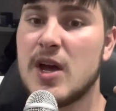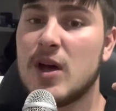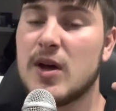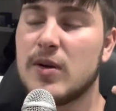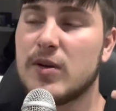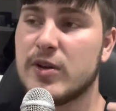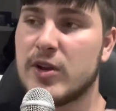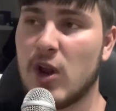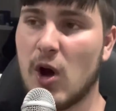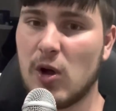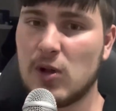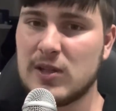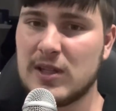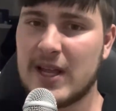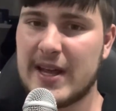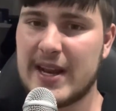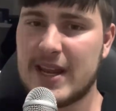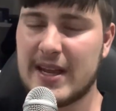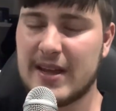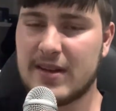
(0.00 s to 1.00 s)
not
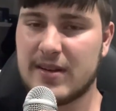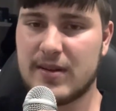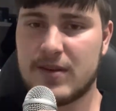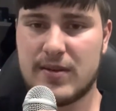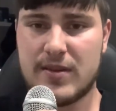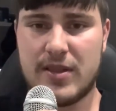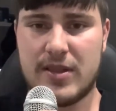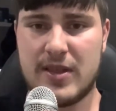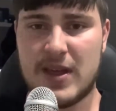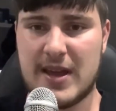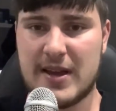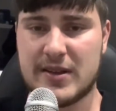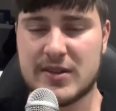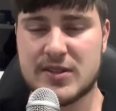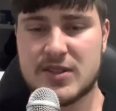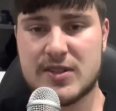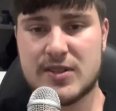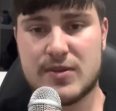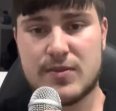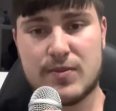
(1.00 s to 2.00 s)
letting
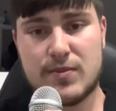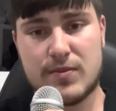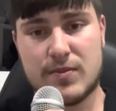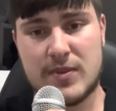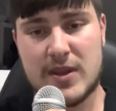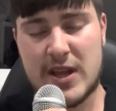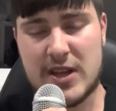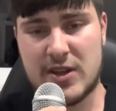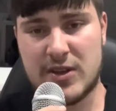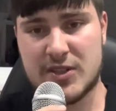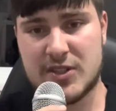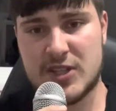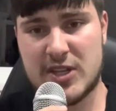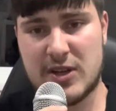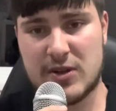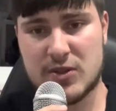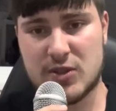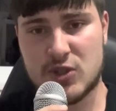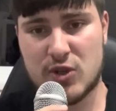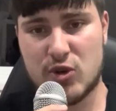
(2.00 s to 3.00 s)
things that you see
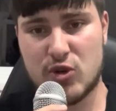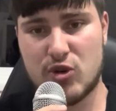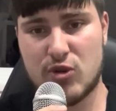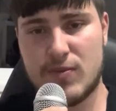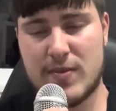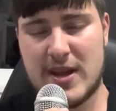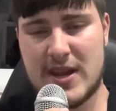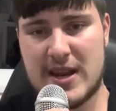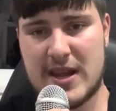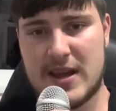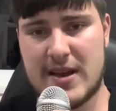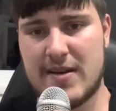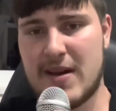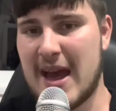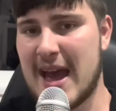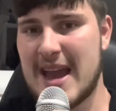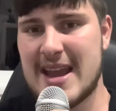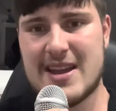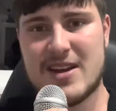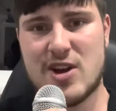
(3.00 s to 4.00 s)
on social media,
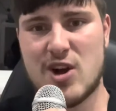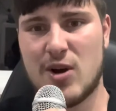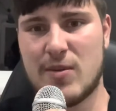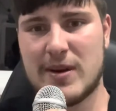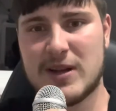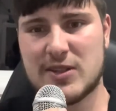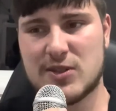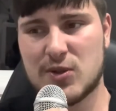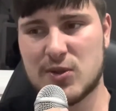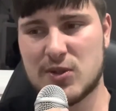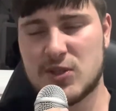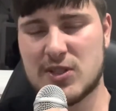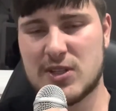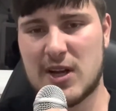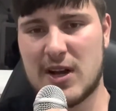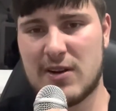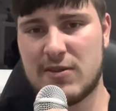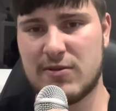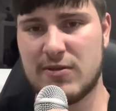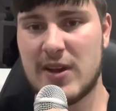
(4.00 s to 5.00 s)
hate comments or
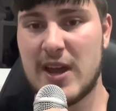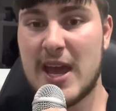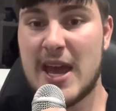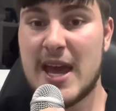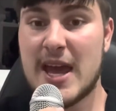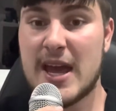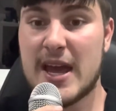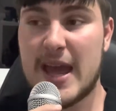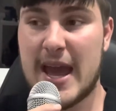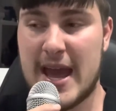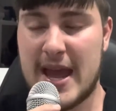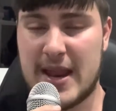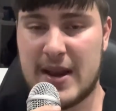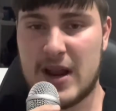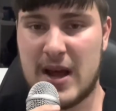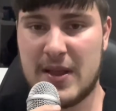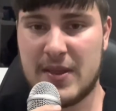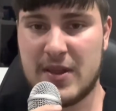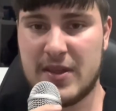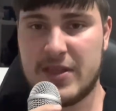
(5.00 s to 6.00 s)
stuff, and
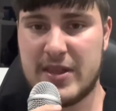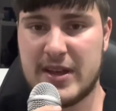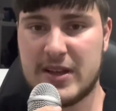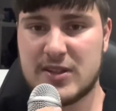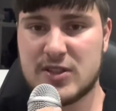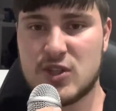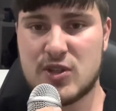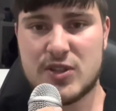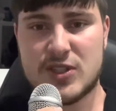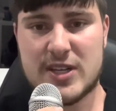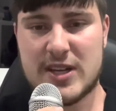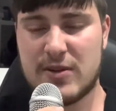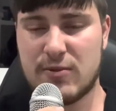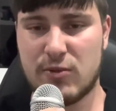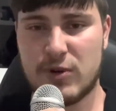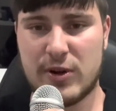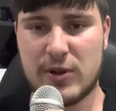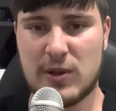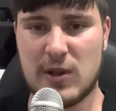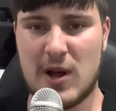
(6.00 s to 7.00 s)
other things you see in
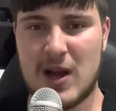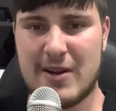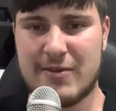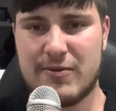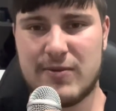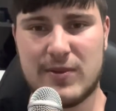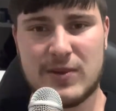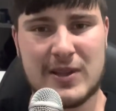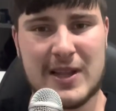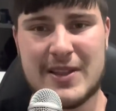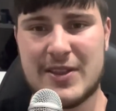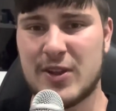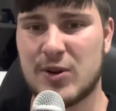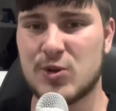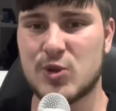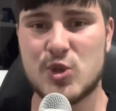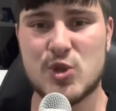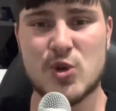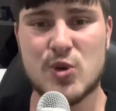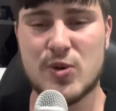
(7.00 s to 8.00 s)
real life, let
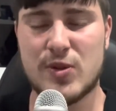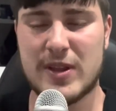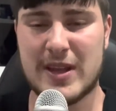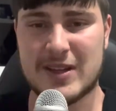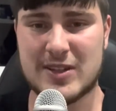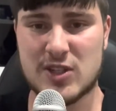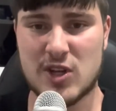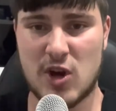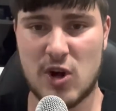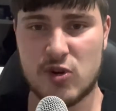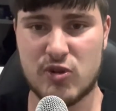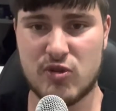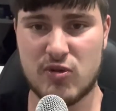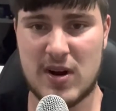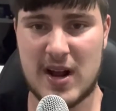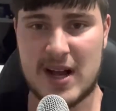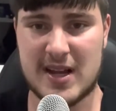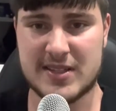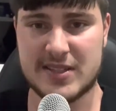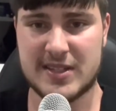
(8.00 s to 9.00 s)
those two things contrast